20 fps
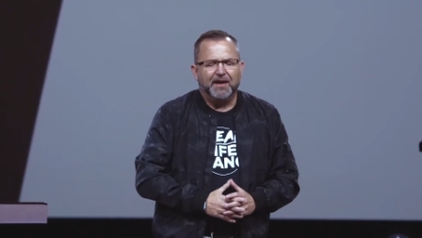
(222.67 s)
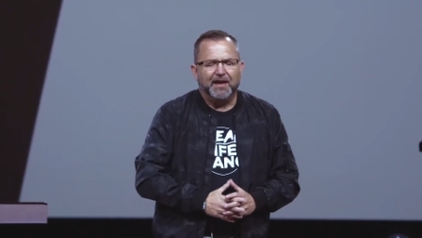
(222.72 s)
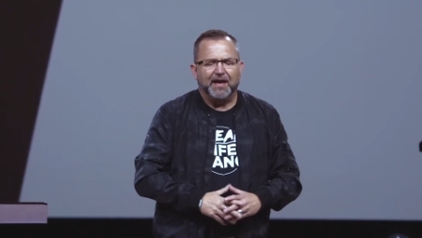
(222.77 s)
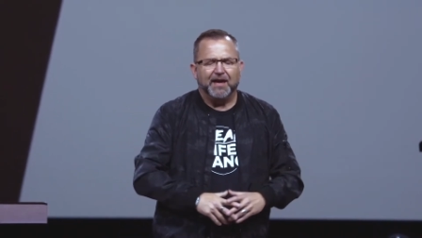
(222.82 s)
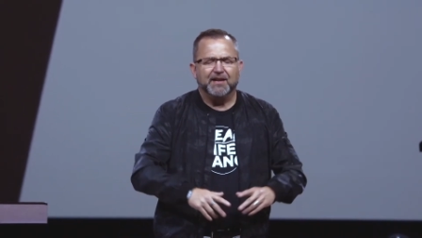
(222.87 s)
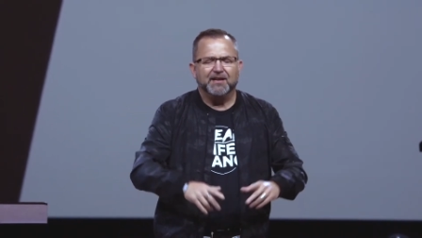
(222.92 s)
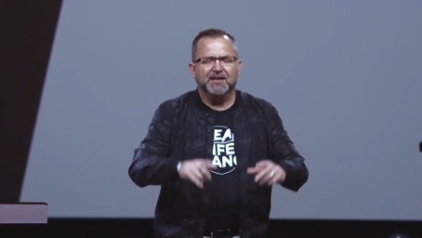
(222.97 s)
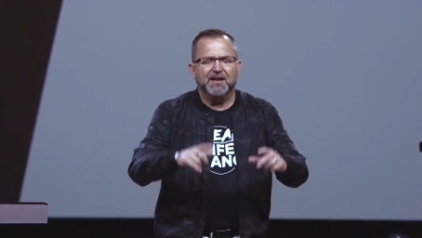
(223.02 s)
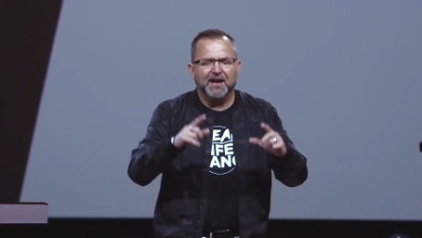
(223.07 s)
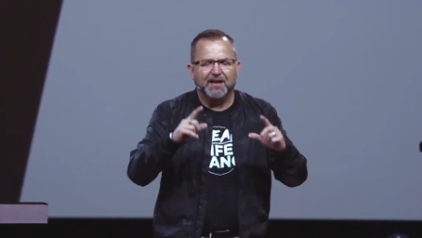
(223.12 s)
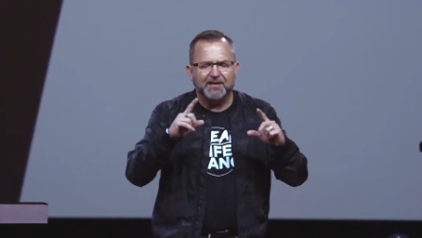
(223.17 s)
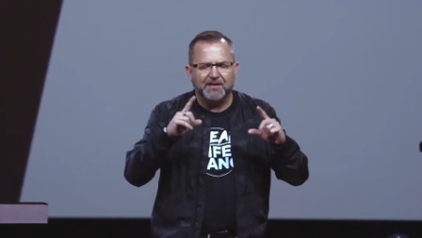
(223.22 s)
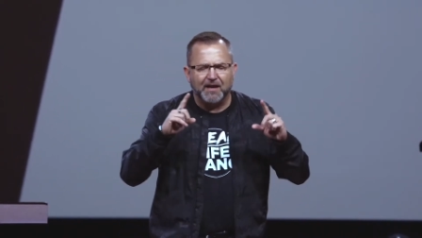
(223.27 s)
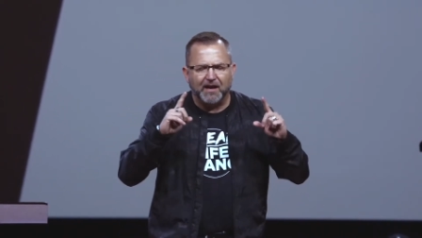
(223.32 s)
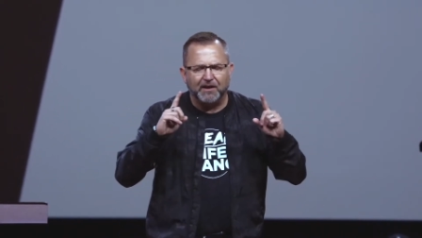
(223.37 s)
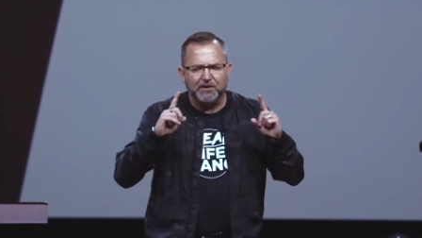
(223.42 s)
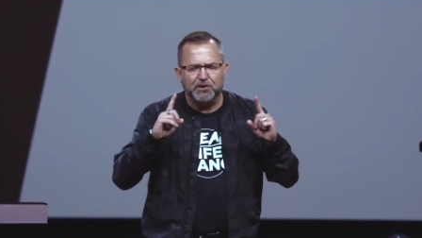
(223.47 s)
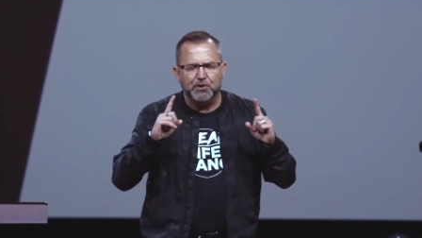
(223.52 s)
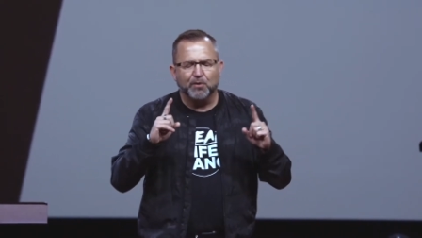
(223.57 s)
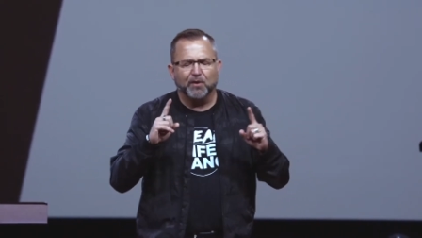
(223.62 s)
And yet,
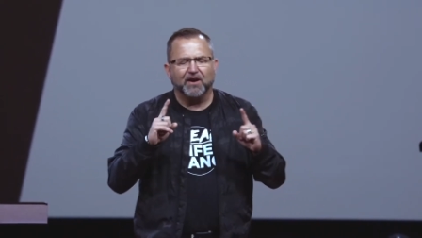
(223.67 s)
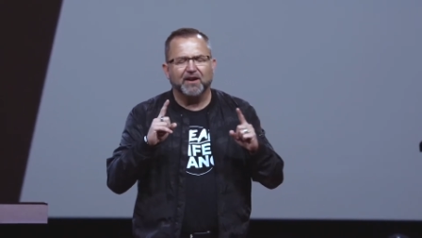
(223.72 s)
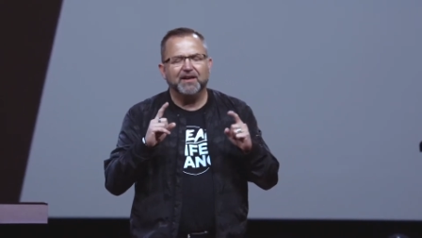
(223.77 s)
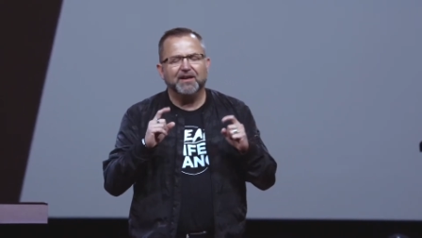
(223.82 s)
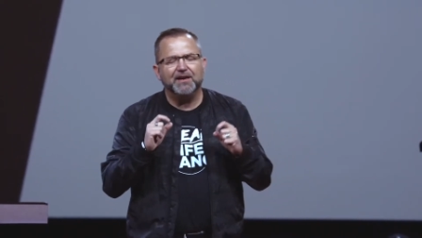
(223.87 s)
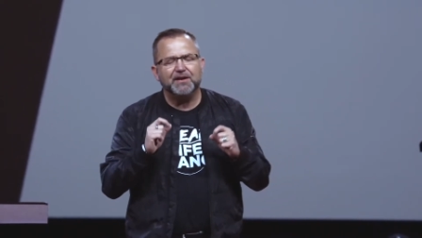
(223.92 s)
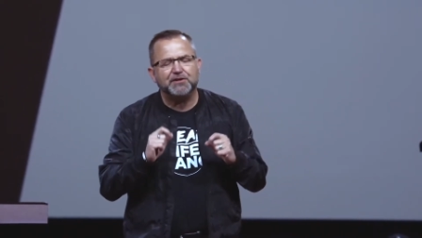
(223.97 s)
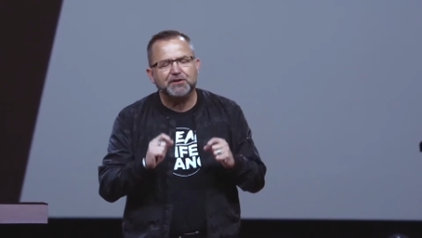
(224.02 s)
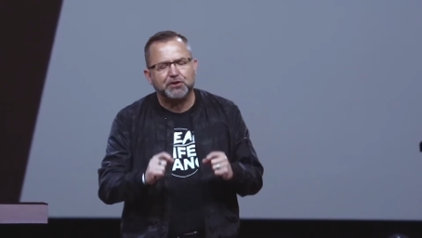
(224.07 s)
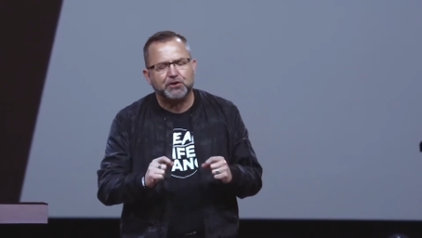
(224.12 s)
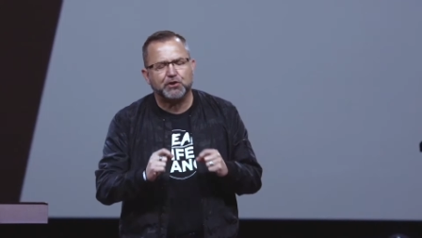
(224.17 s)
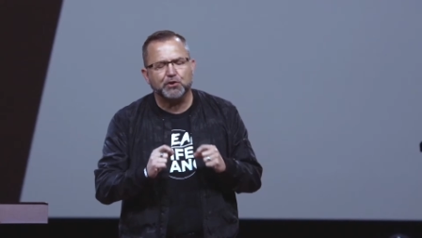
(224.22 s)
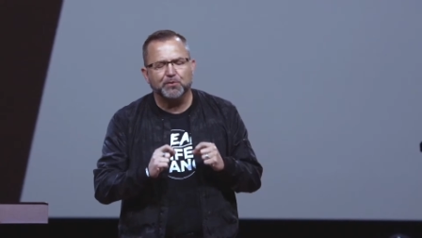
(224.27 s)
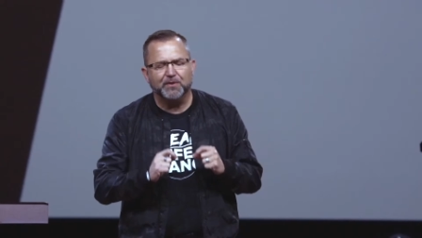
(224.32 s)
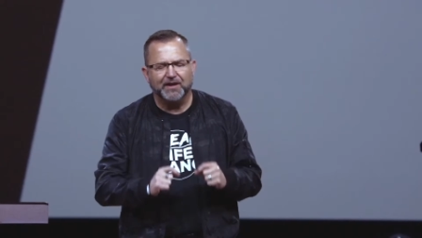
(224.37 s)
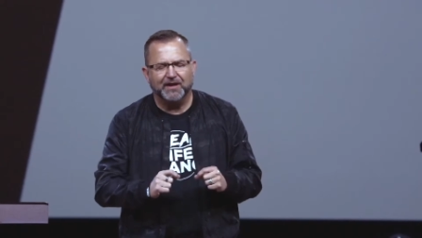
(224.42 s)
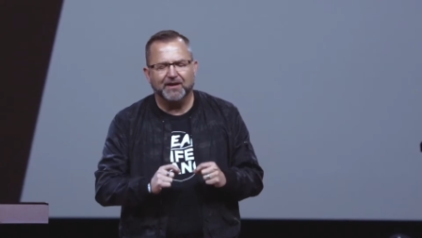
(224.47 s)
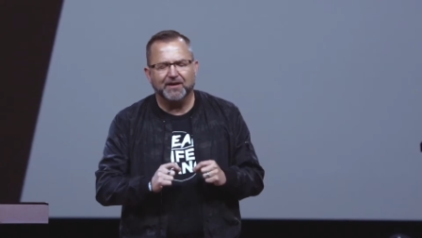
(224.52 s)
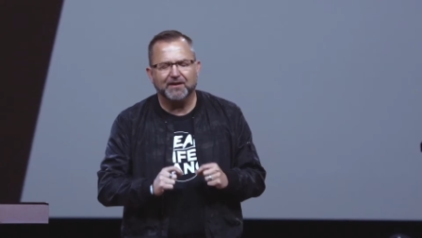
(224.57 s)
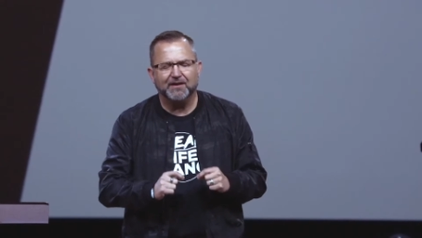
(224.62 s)
God, you are
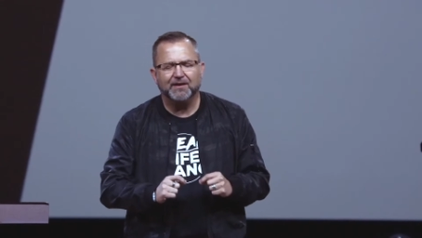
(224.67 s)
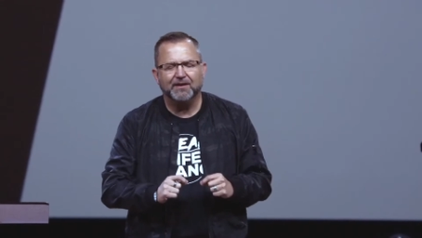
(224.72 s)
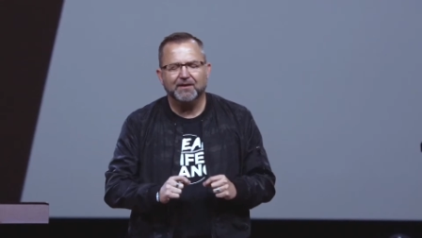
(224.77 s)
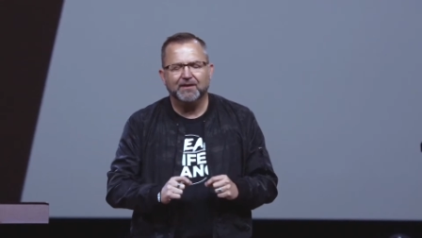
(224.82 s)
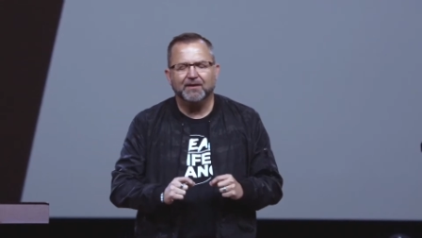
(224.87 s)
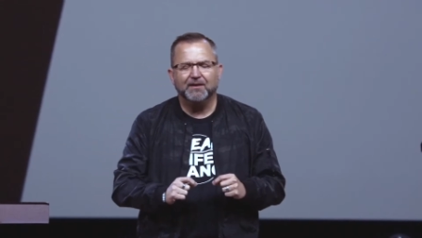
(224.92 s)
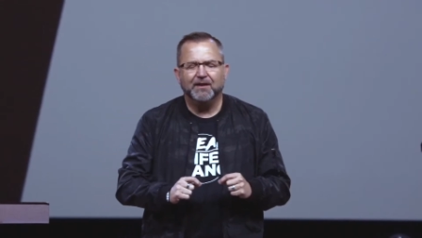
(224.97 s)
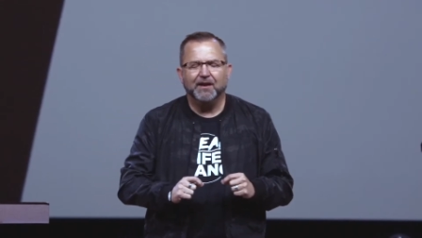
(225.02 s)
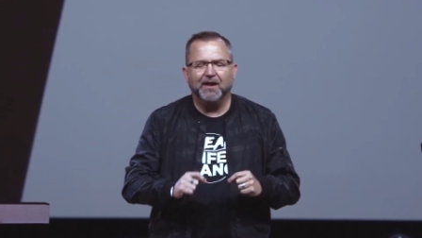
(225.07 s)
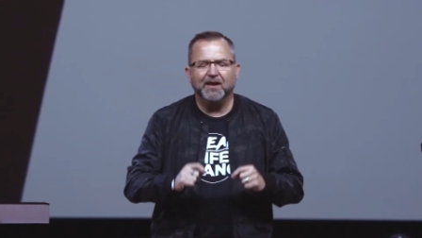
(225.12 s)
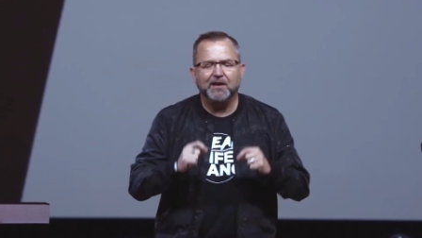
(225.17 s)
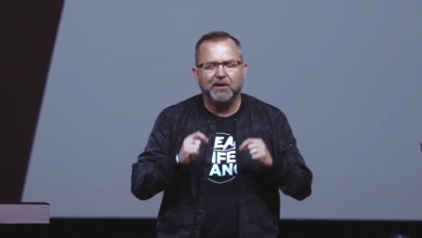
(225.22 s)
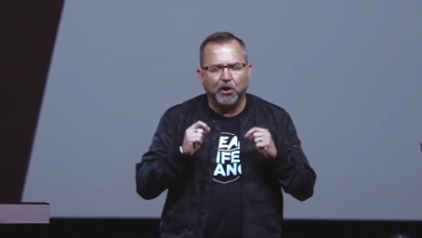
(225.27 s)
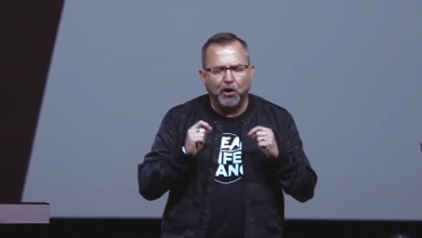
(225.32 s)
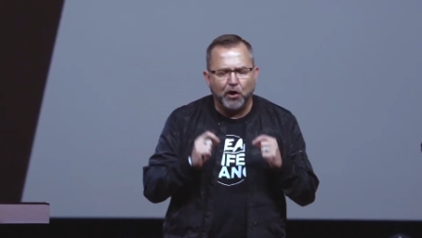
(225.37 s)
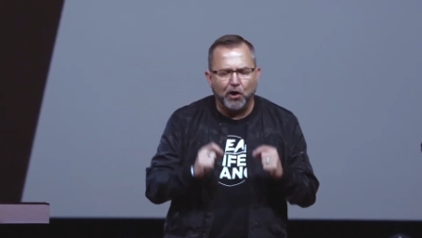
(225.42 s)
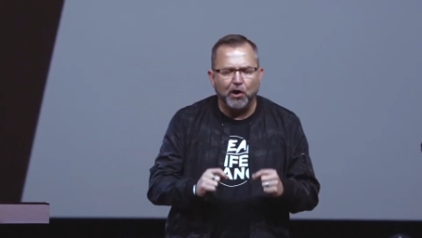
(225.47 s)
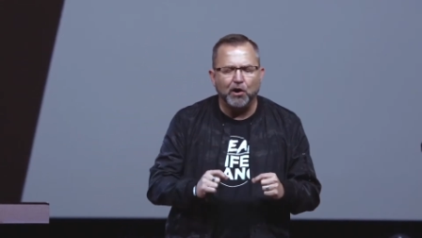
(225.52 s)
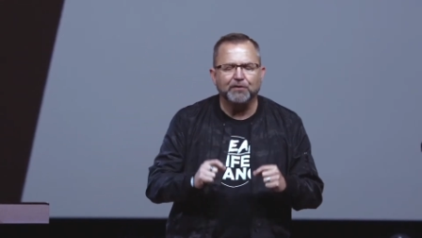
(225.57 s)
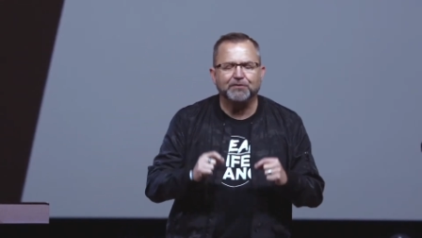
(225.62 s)
issuing a
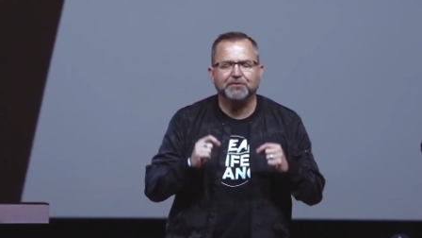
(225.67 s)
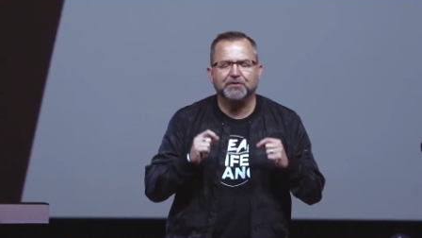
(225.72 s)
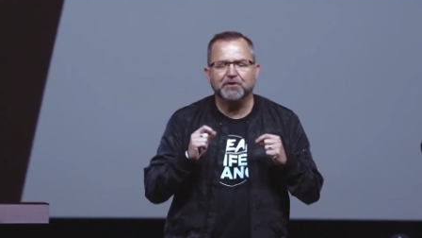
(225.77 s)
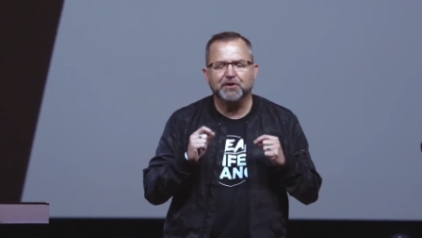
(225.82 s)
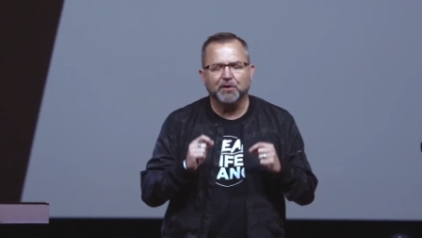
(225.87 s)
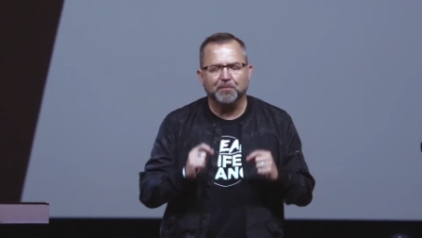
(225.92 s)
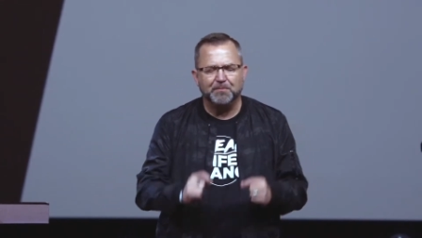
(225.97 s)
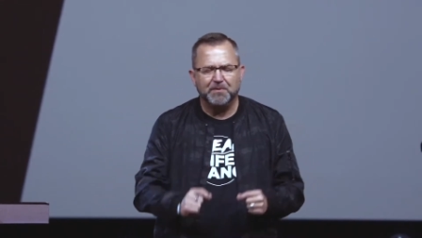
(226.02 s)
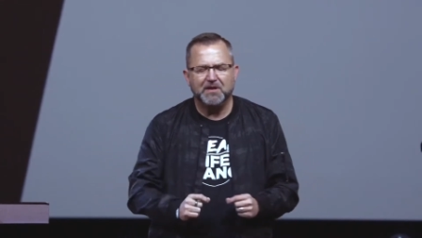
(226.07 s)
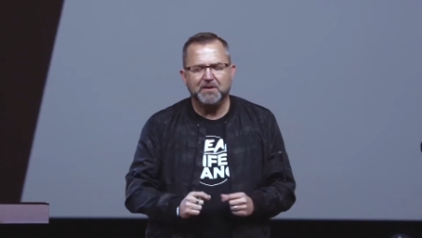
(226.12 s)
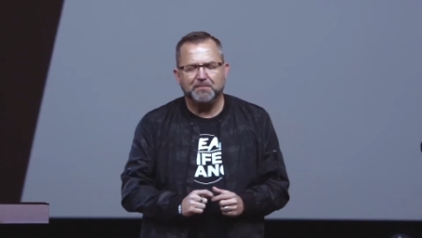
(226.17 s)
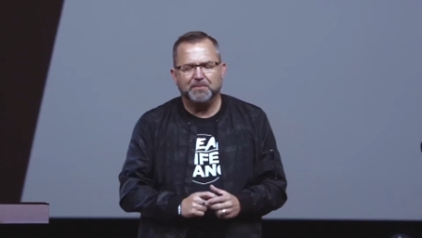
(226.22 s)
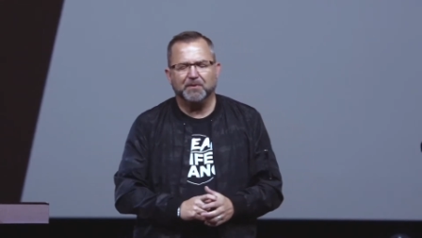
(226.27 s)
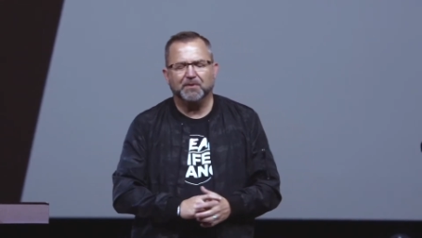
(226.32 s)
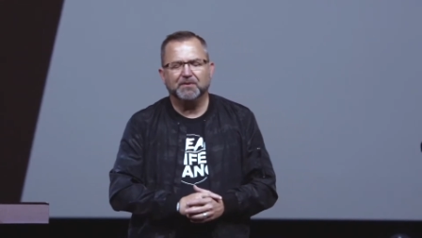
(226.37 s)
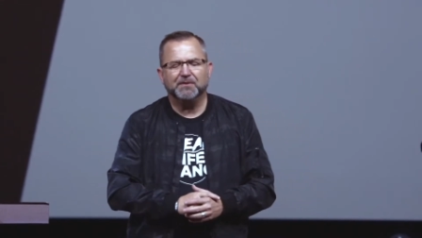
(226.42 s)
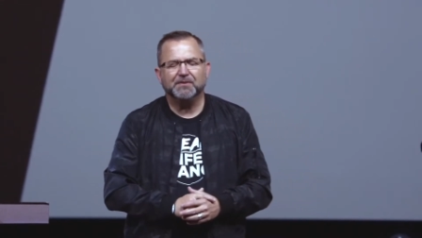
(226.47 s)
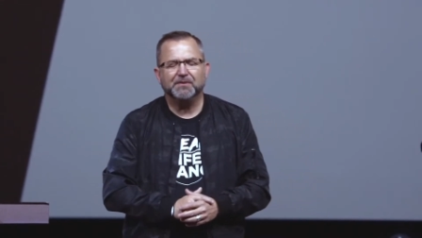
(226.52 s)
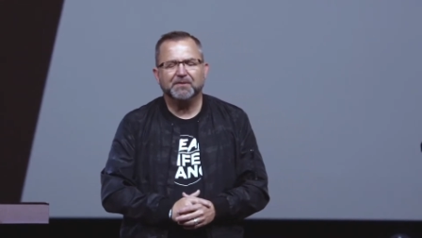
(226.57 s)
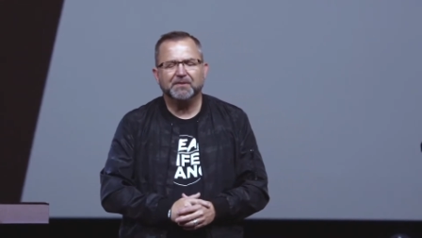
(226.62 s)
call to your people.